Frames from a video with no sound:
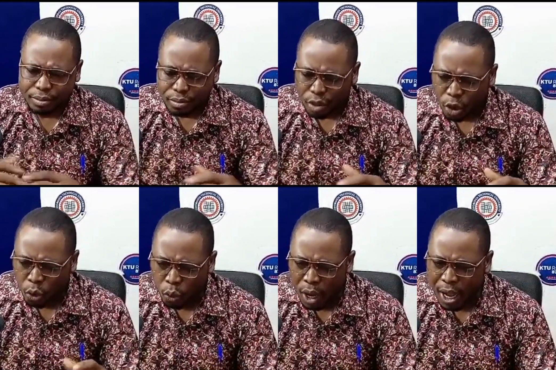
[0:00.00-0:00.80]

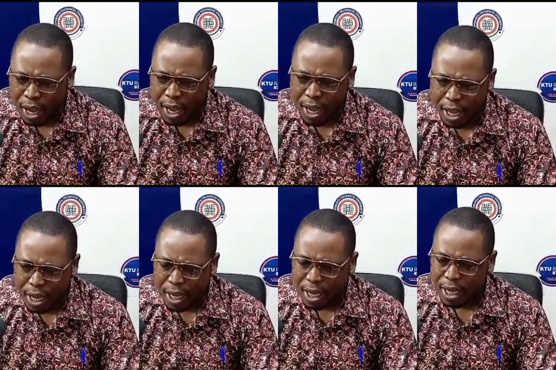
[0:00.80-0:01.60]
where
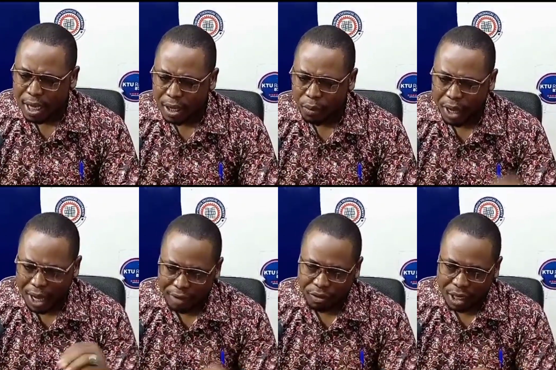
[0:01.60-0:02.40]
we have,
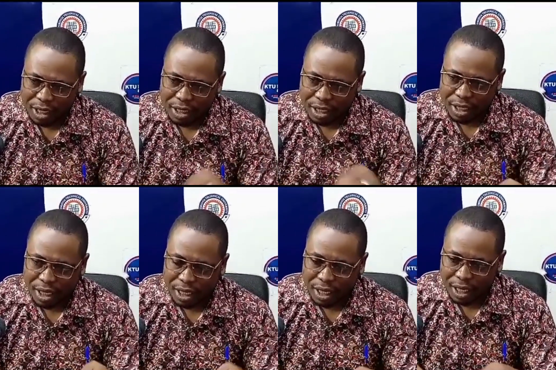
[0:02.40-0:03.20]
that is in the
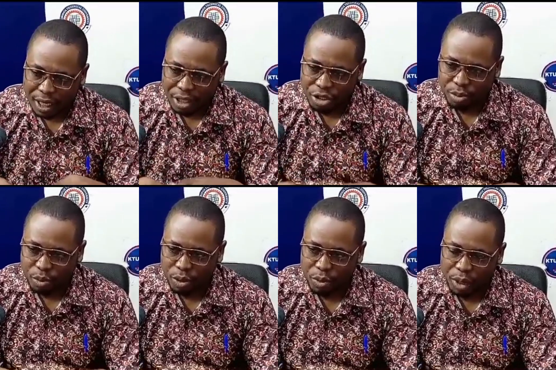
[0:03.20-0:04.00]
interim, what
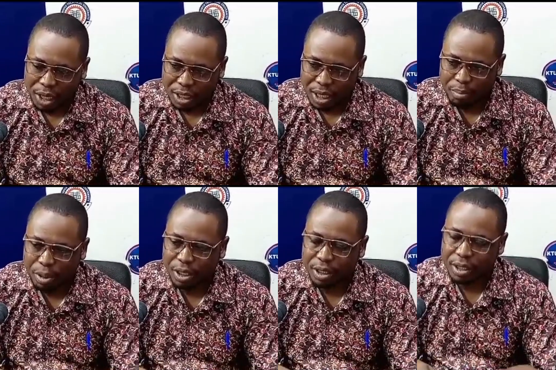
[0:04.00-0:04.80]
is happening,
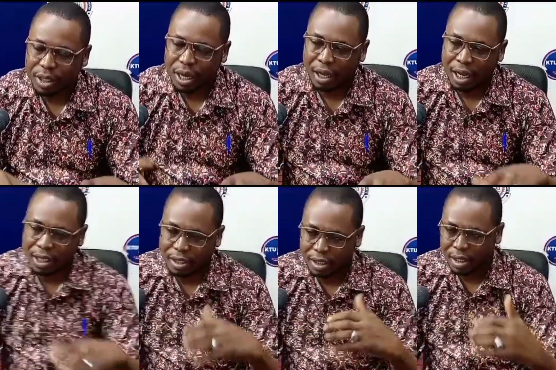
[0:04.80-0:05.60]
as he
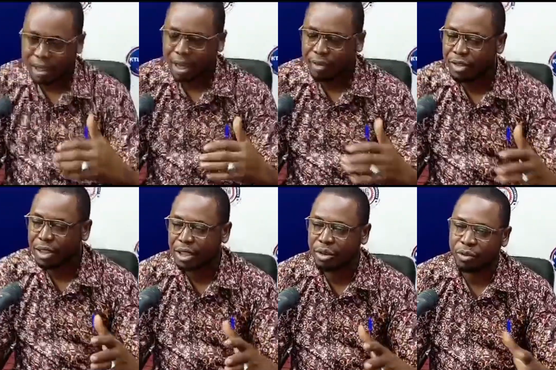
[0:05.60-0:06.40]
said, having taken
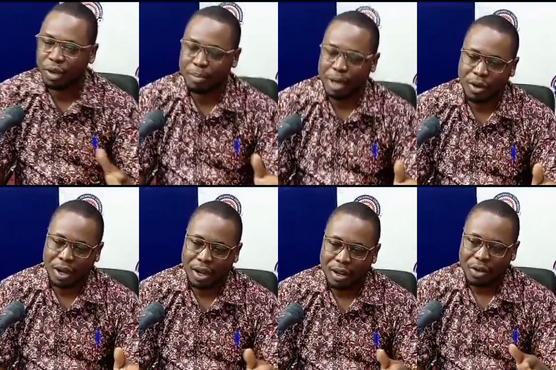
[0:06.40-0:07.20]
over power
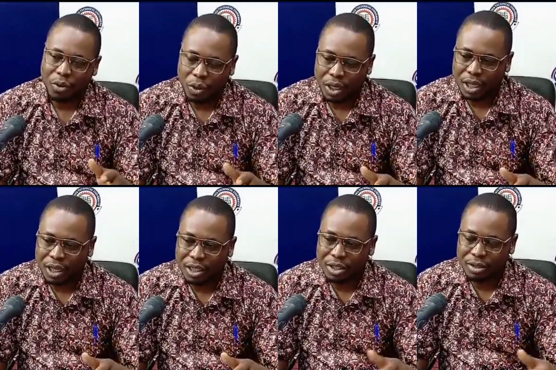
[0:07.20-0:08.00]
within this
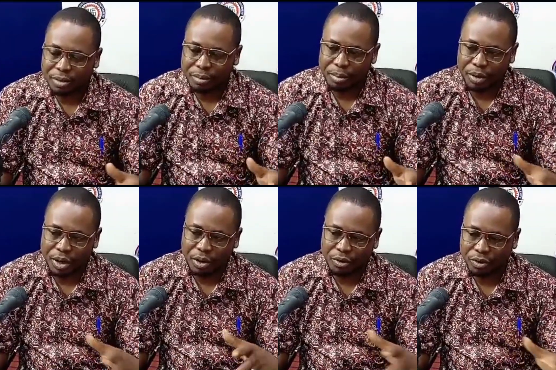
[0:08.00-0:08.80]
period of
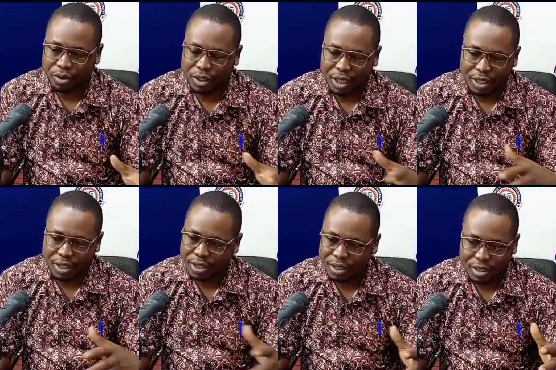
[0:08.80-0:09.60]
just
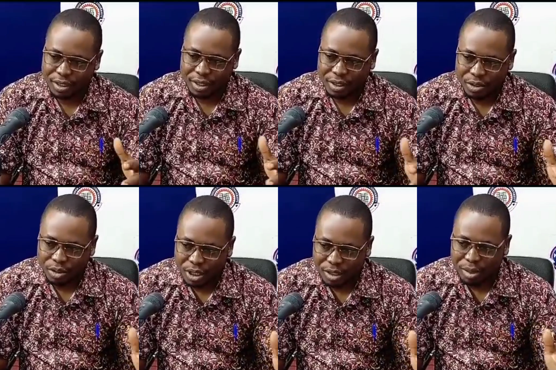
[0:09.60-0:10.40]
2
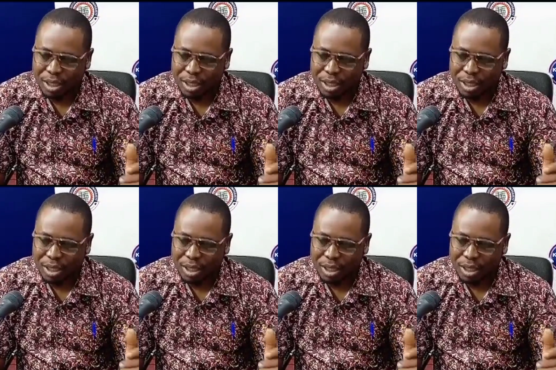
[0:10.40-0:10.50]
months,